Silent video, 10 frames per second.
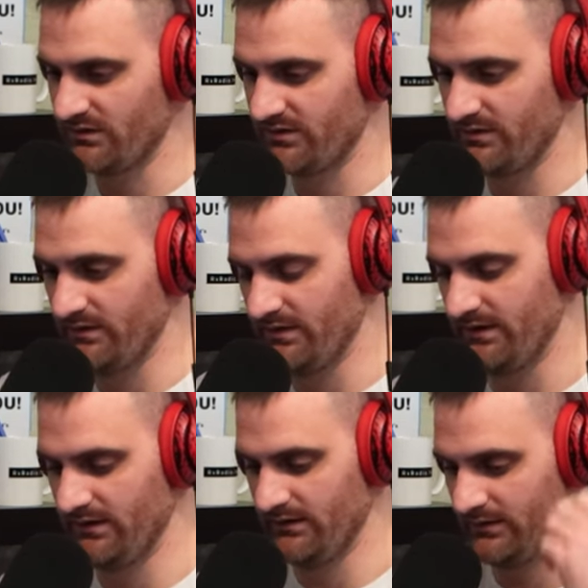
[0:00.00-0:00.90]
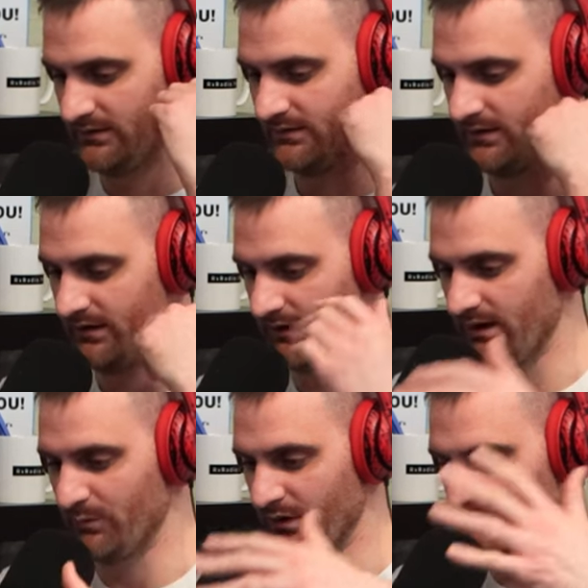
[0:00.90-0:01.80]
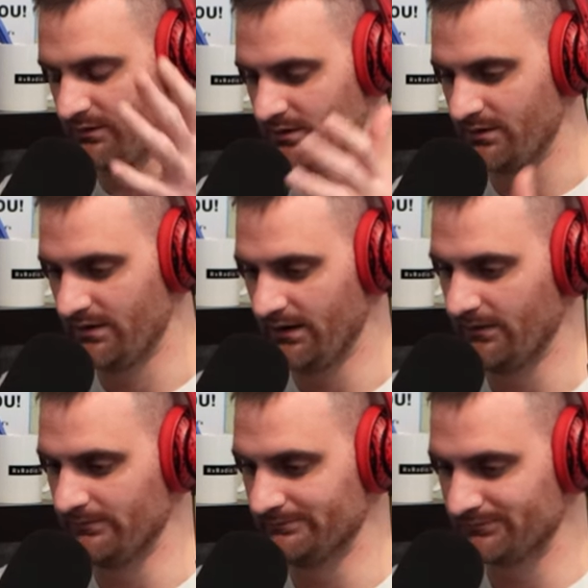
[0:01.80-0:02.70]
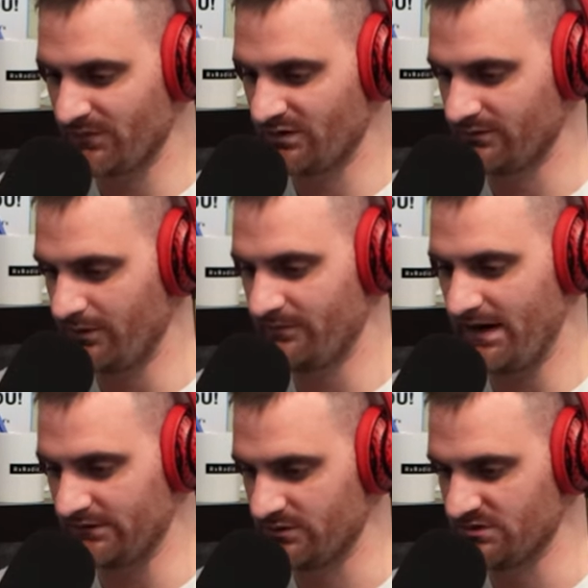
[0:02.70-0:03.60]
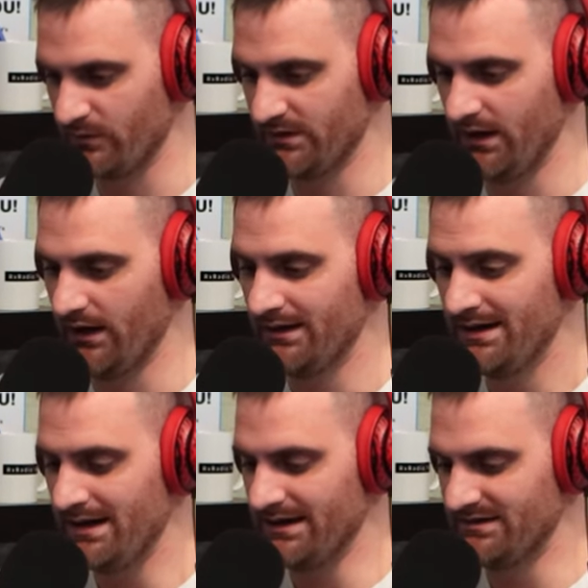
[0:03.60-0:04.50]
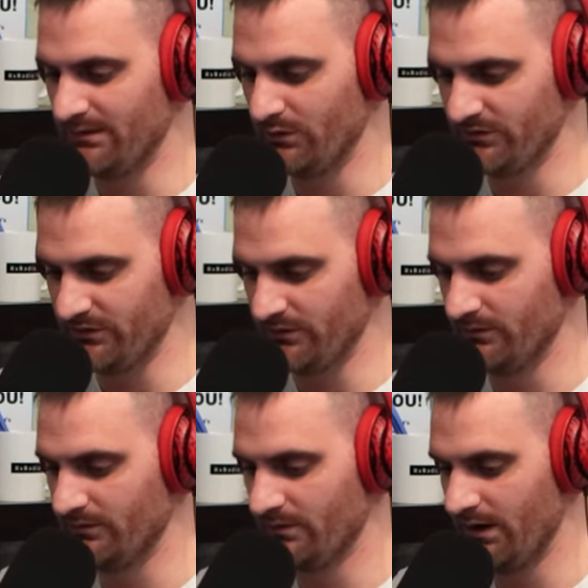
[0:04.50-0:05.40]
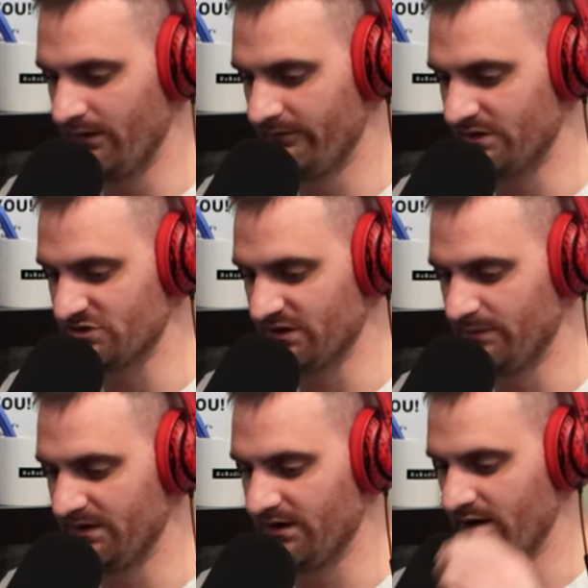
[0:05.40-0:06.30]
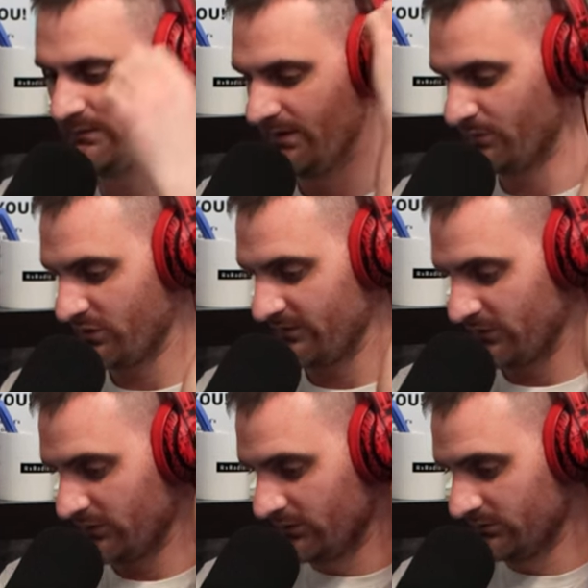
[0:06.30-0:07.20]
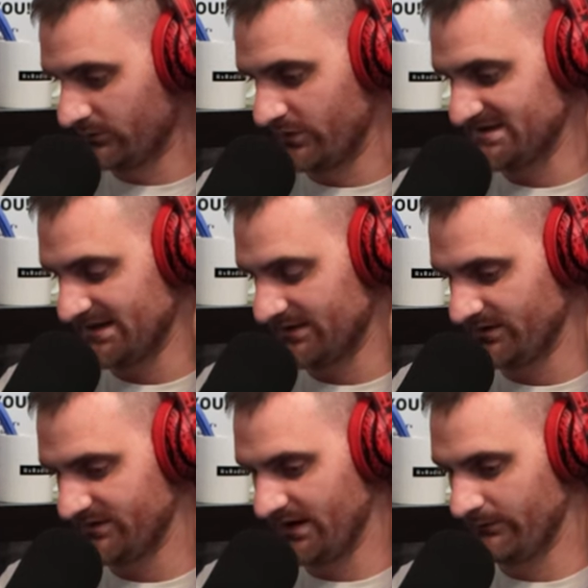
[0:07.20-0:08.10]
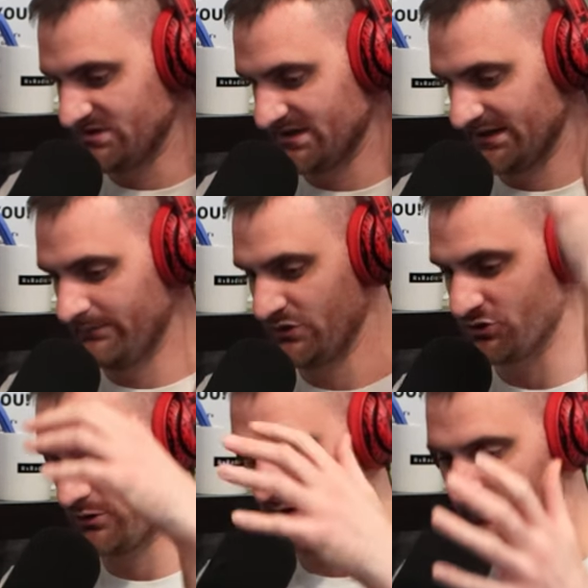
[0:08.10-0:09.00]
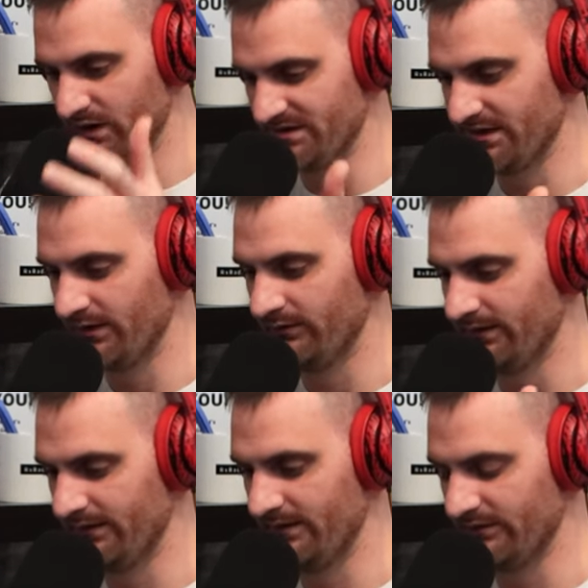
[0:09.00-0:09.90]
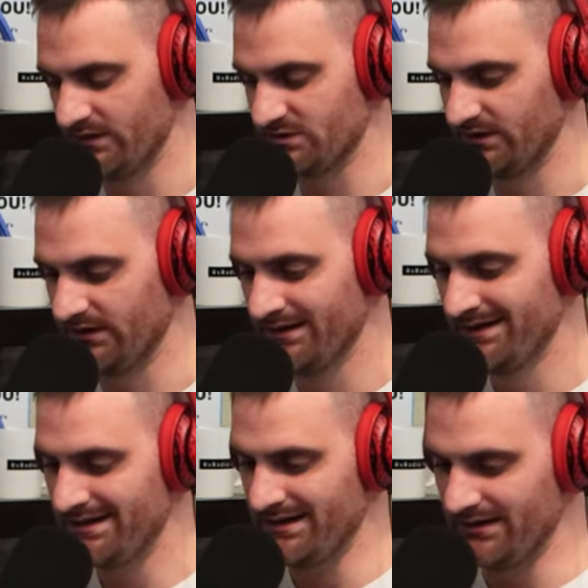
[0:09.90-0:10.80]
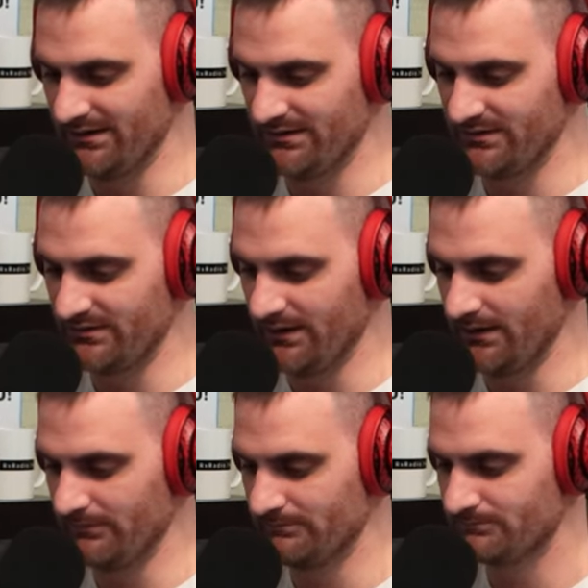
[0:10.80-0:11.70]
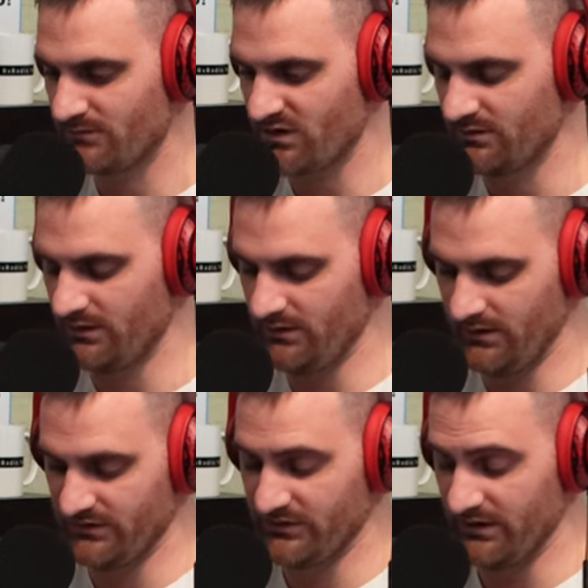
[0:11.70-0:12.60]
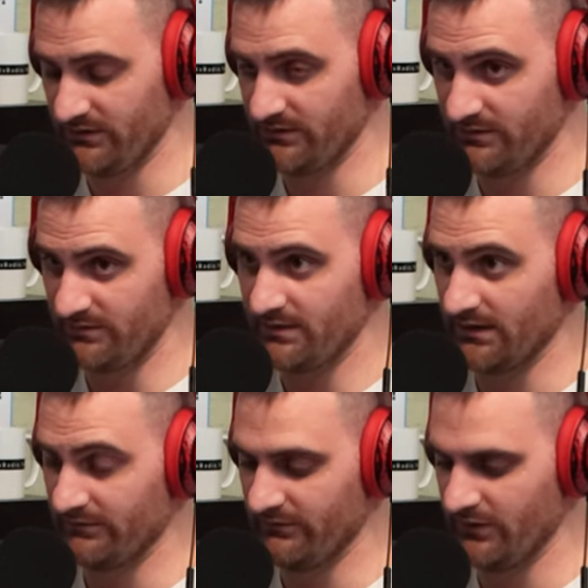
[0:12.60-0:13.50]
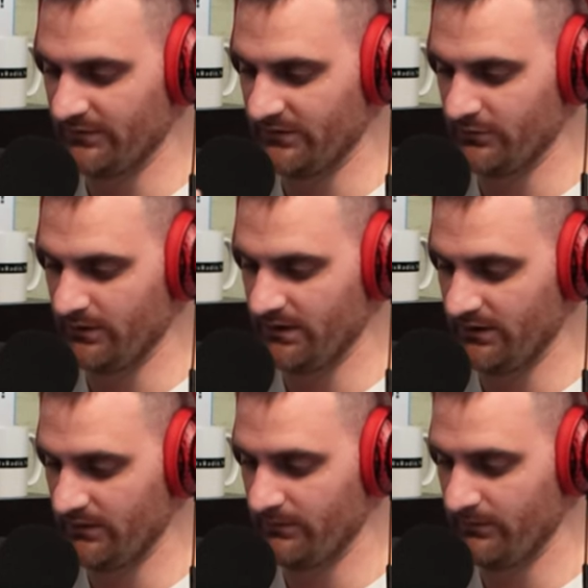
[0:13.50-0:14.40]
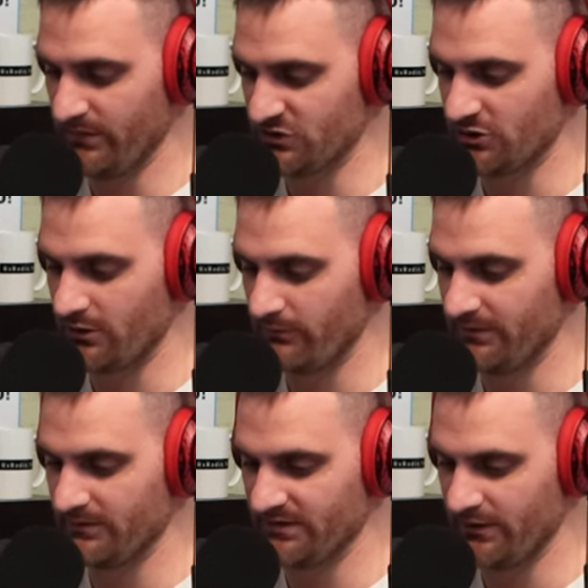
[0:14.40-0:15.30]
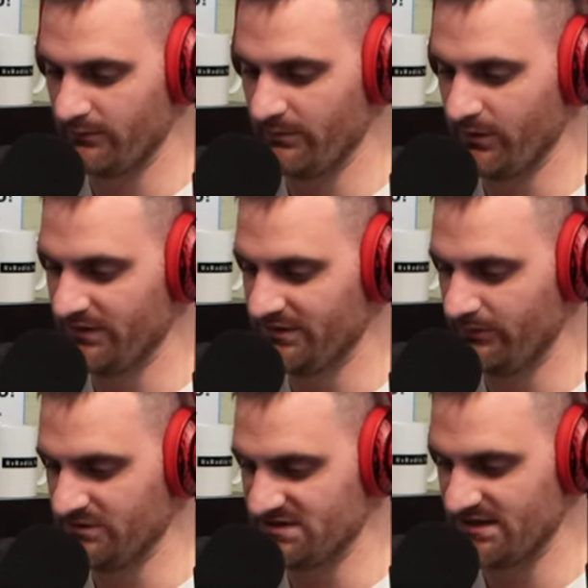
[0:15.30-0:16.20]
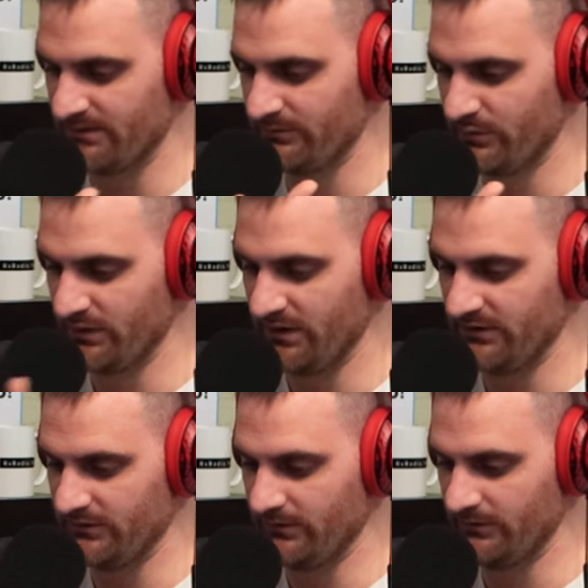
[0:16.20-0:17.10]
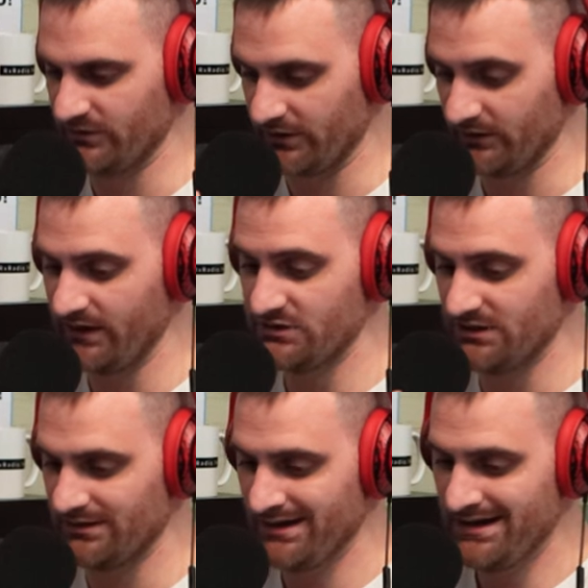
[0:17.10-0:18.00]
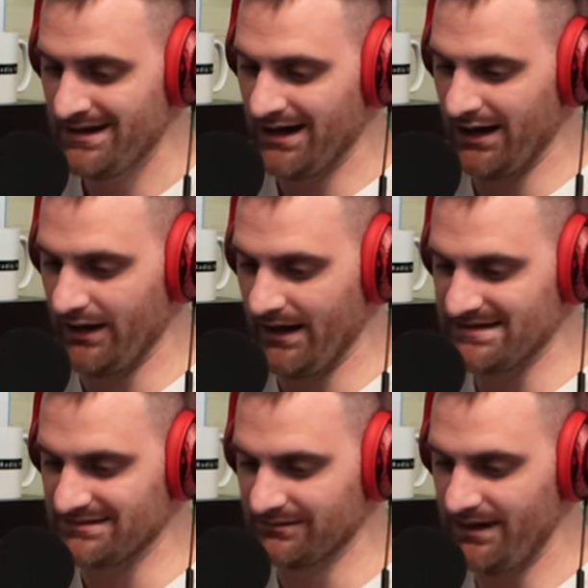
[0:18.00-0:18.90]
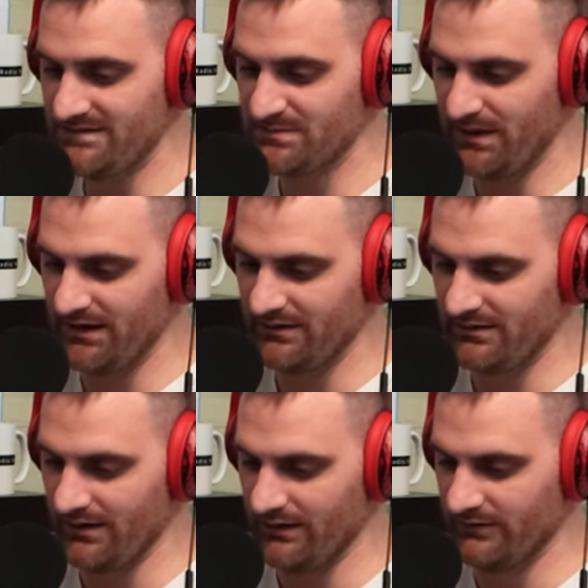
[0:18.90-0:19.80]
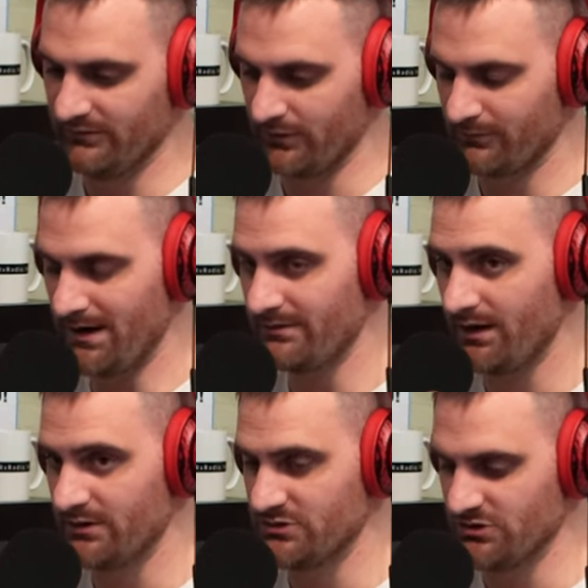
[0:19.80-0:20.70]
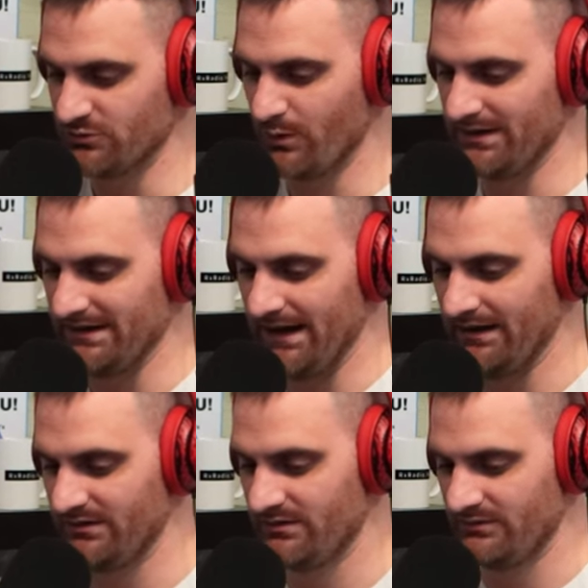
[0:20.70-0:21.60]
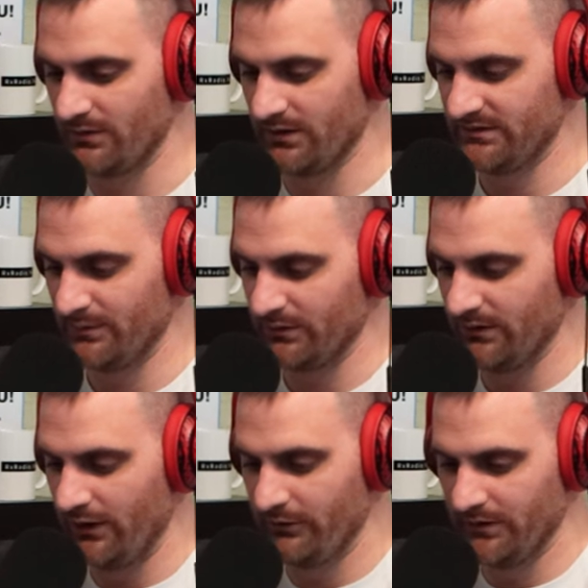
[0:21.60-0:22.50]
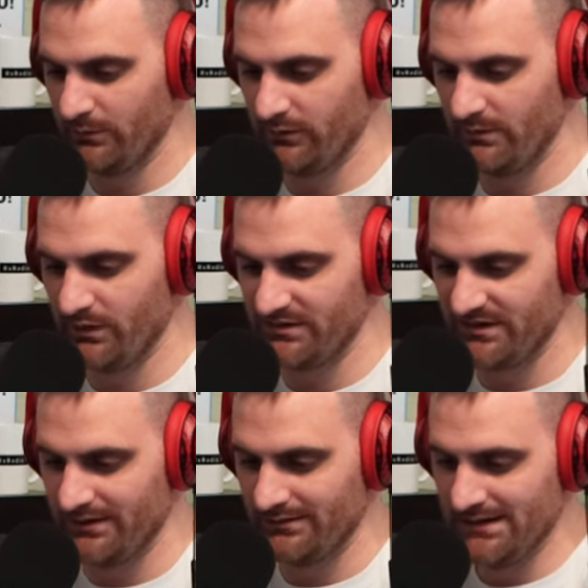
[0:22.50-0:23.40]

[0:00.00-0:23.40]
the uh, a couple other um, growth factors and whatnot it's able to uh, eventually become a peripheral reticulocyte, which is like an immature red blood cell, and then eventually is um, is is kind of evolved into a, a mature erythrocyte or red blood cell, which is then put into circulation. Uh, it has a lifespan of around 120 days for a typical healthy blue red blood cell,